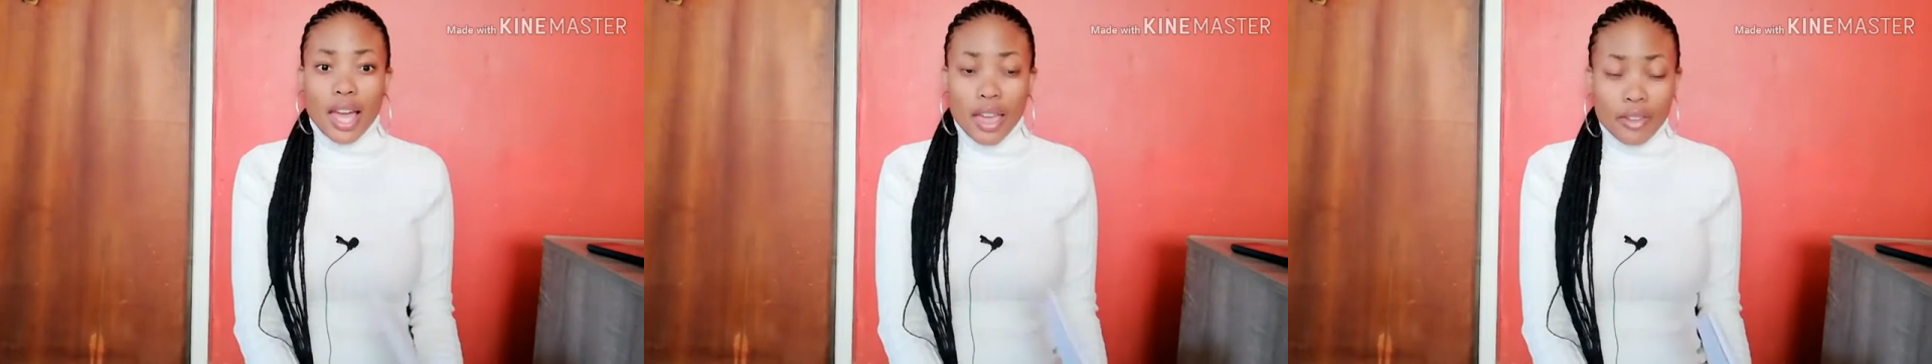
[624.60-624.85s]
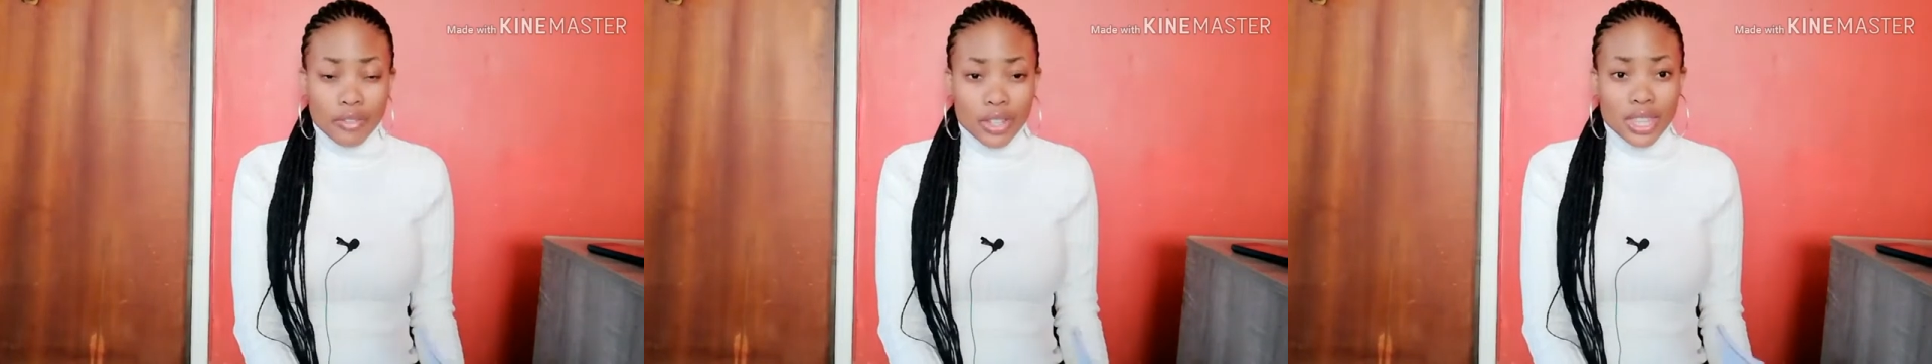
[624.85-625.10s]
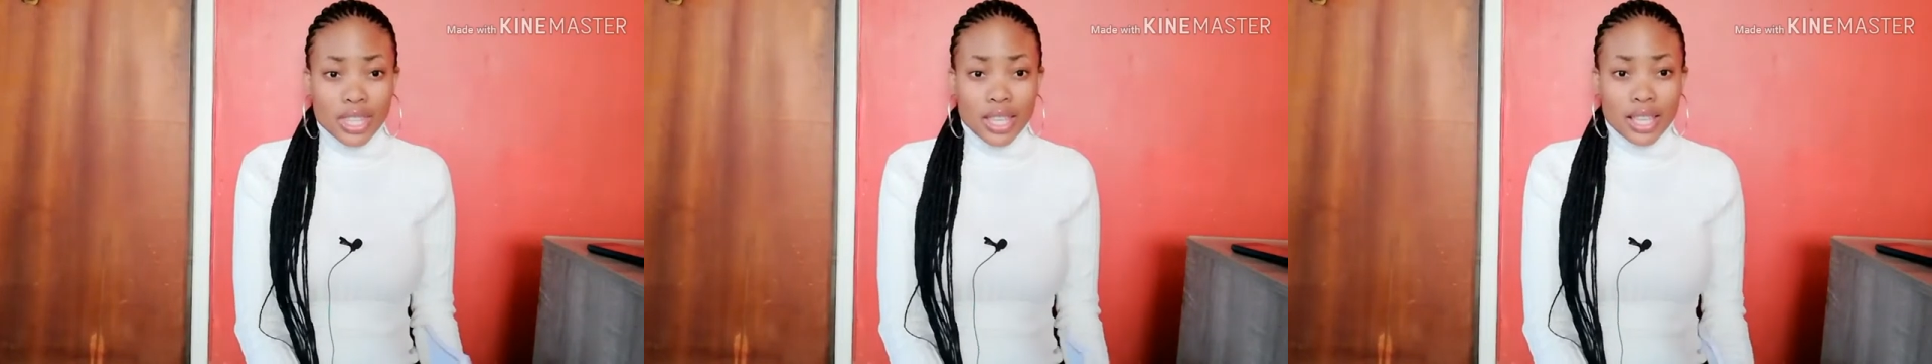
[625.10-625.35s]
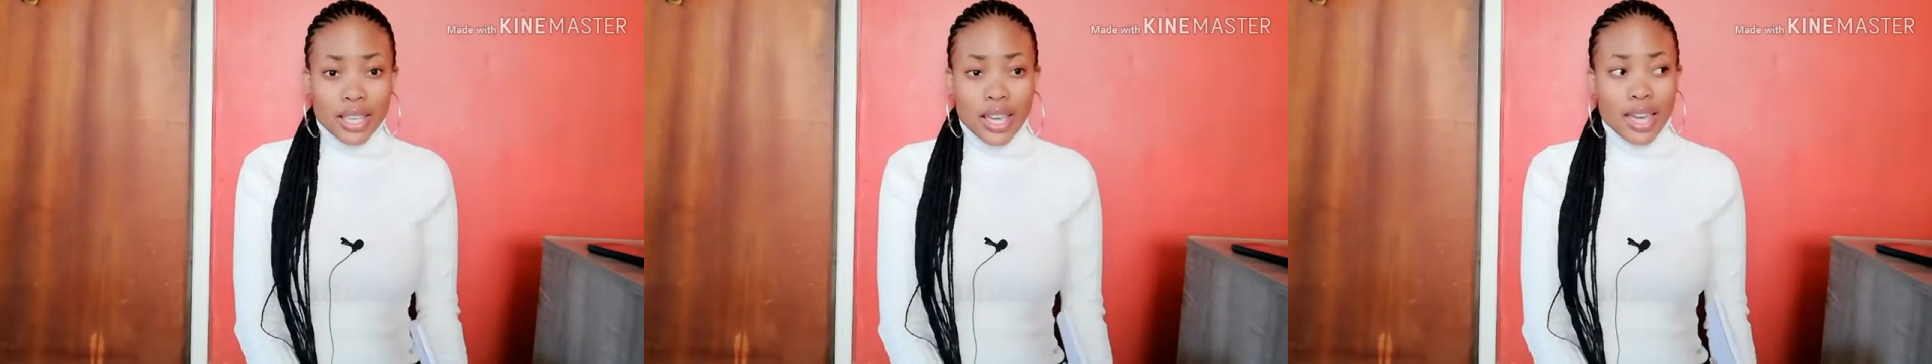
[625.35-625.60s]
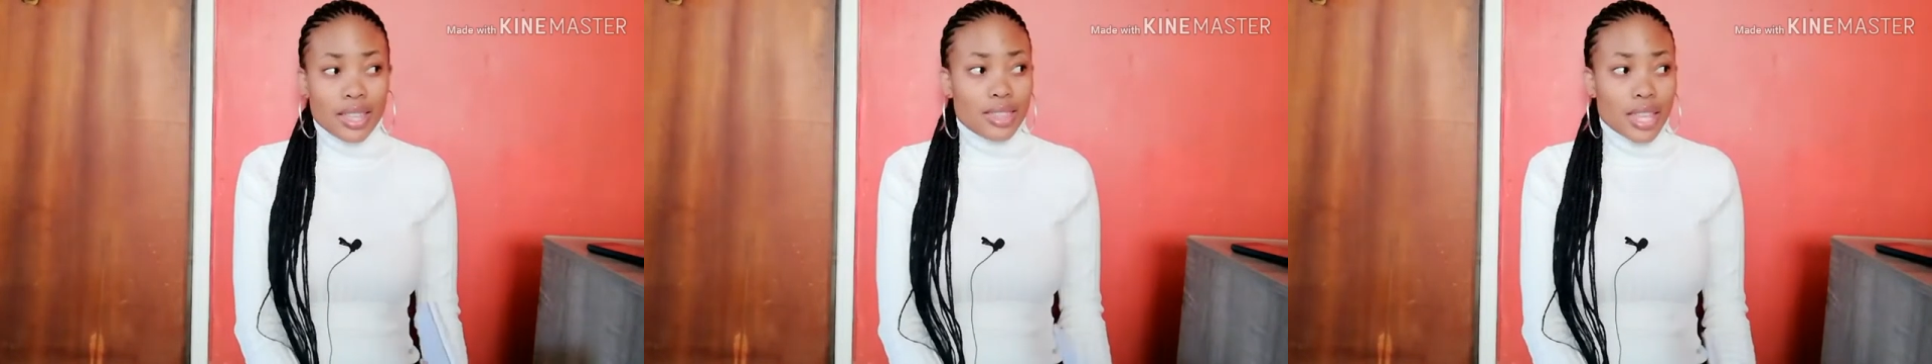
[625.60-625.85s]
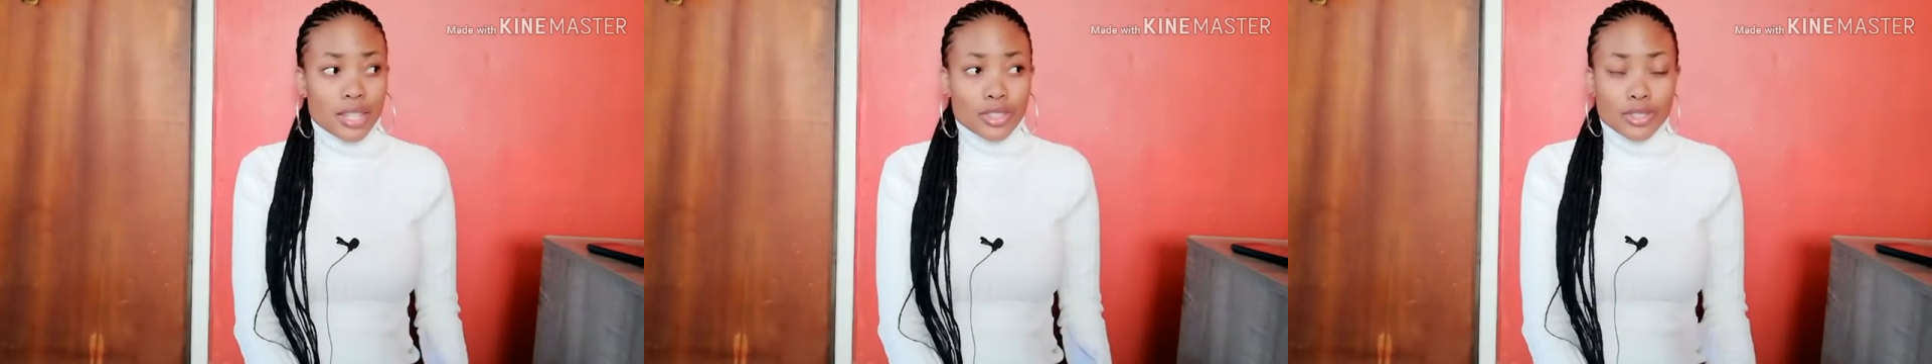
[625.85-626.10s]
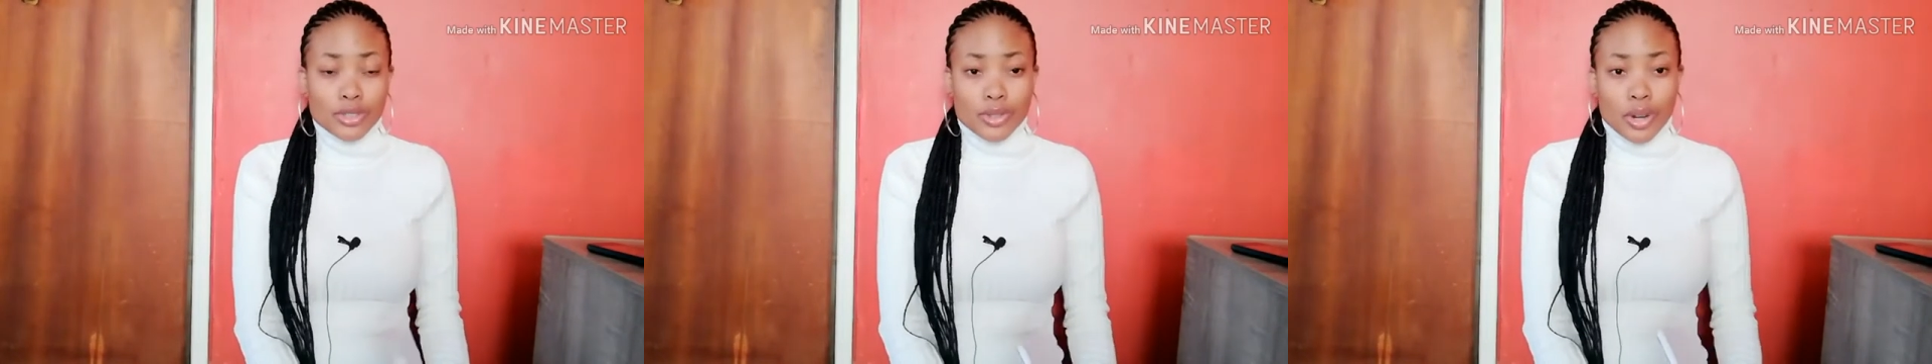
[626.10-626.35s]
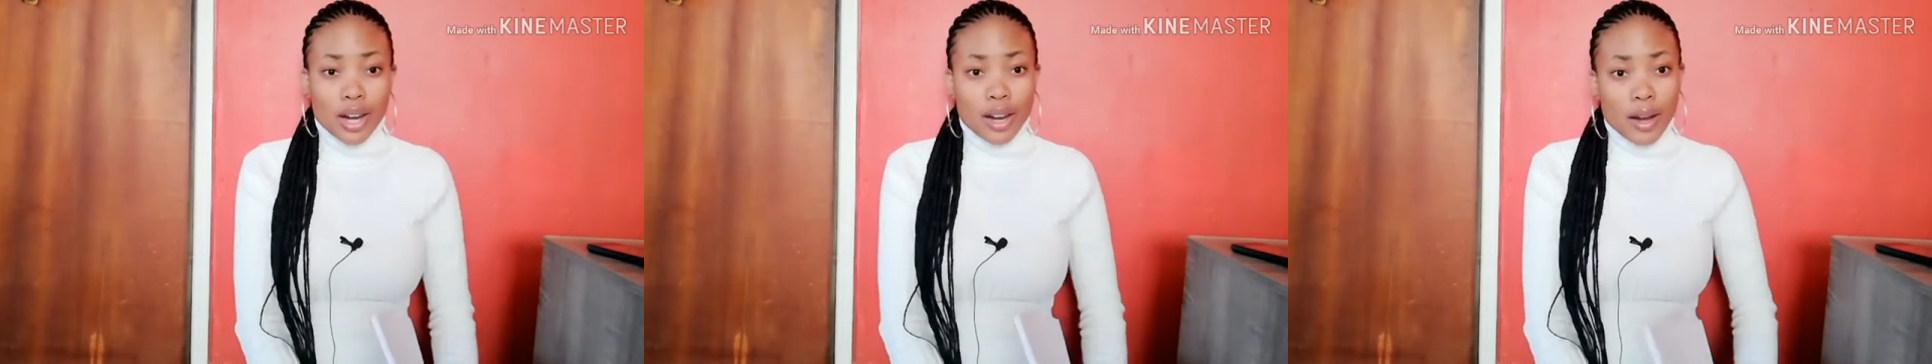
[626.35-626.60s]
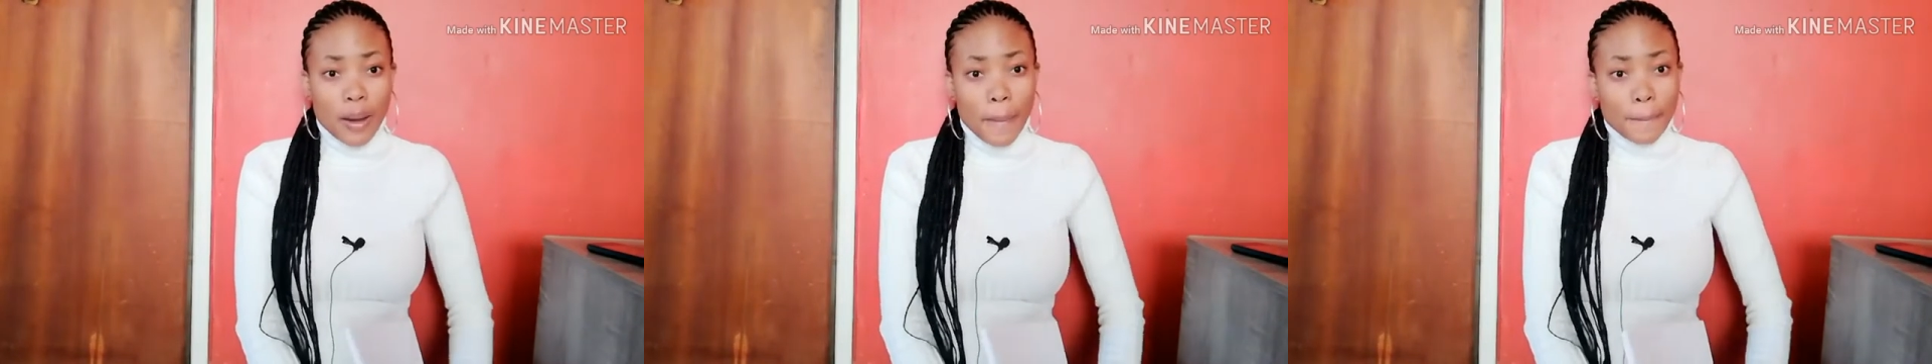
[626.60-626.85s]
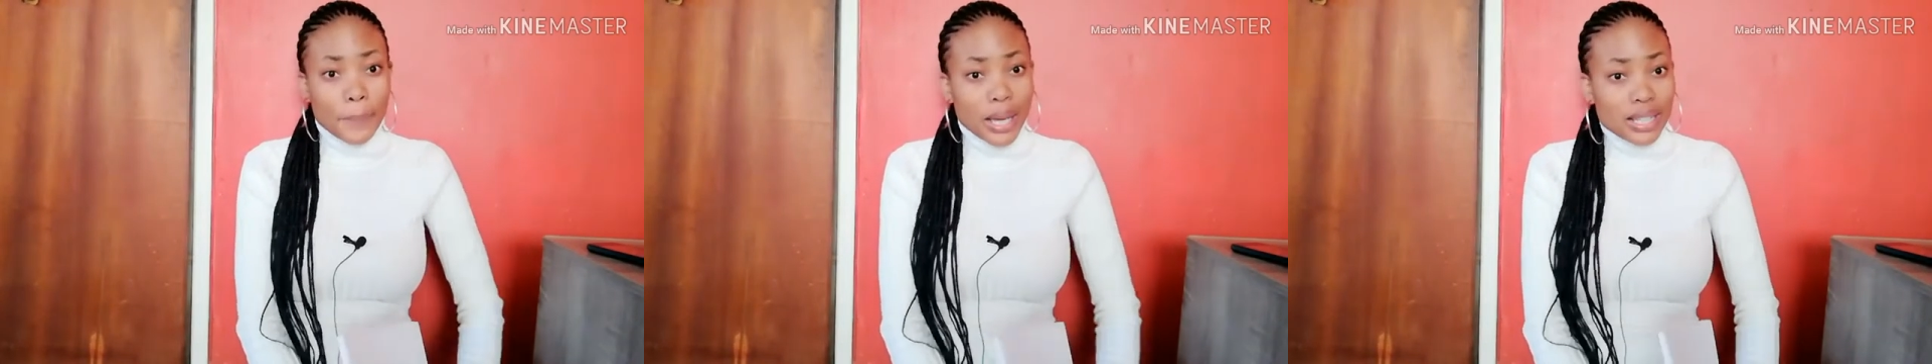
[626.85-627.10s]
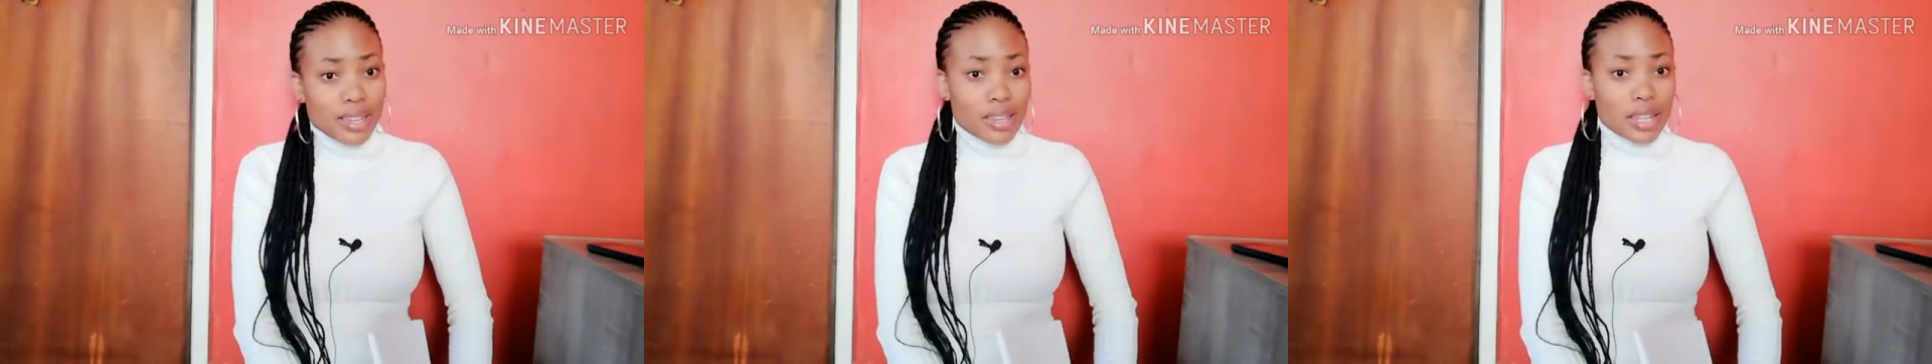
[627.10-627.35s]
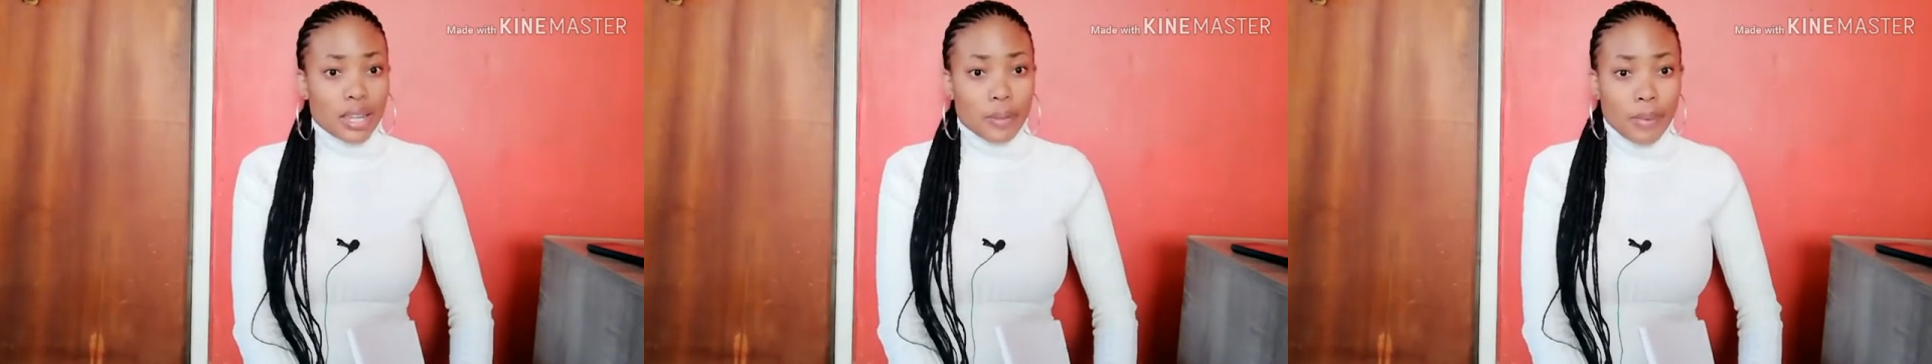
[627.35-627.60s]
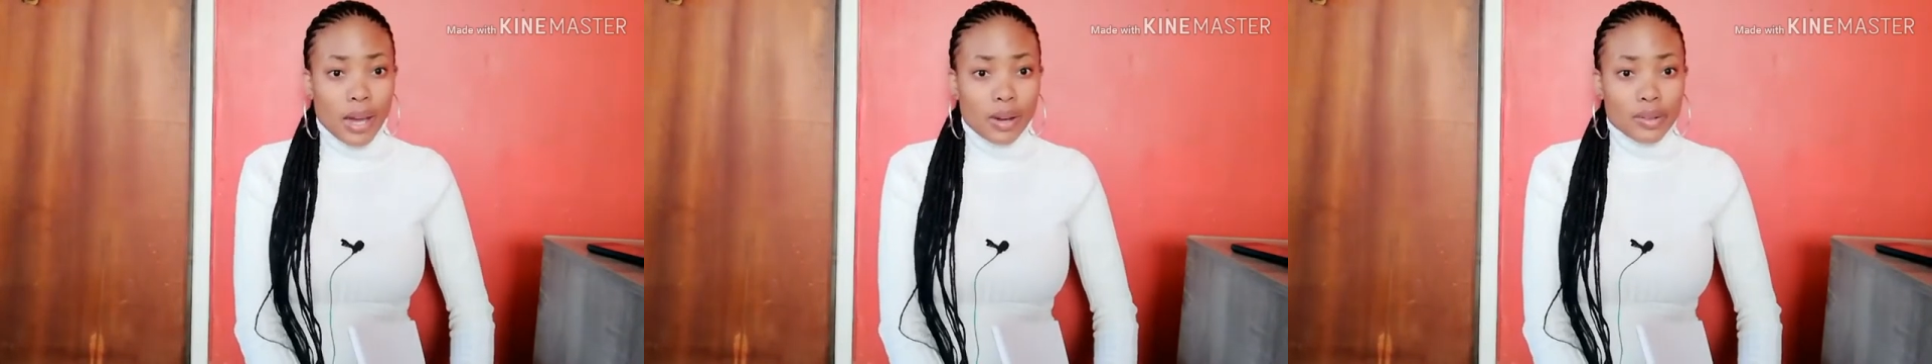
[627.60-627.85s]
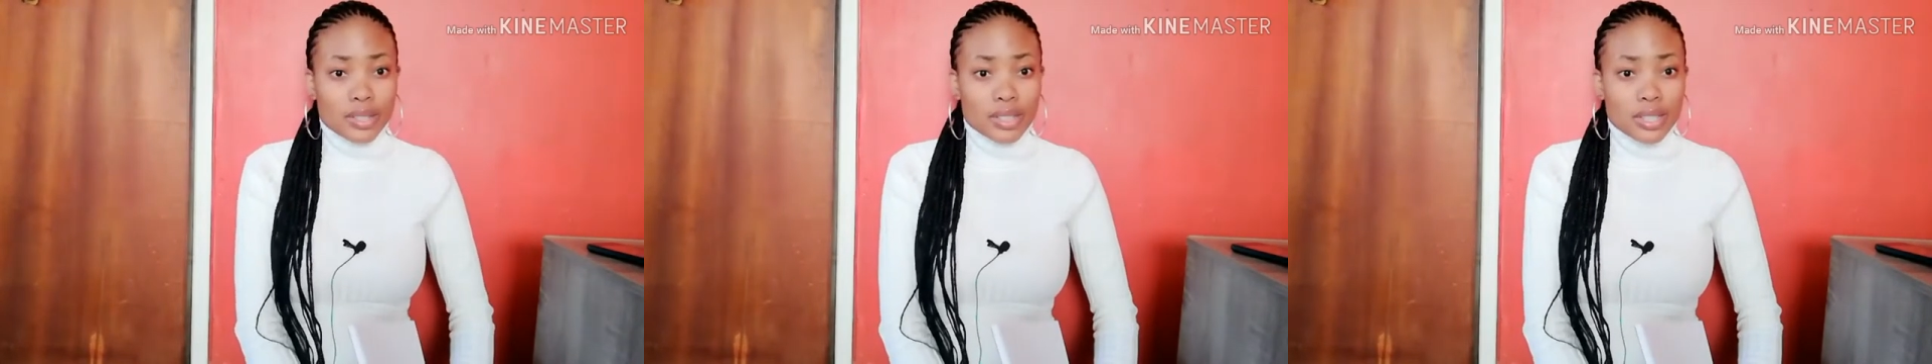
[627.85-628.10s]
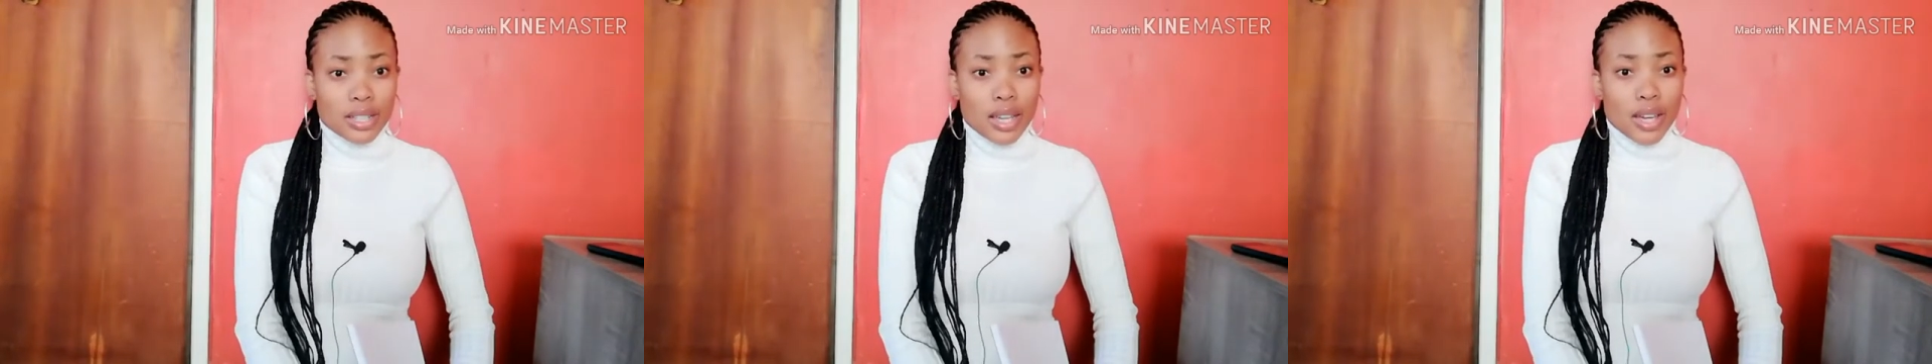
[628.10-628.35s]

everything that you are passionate about,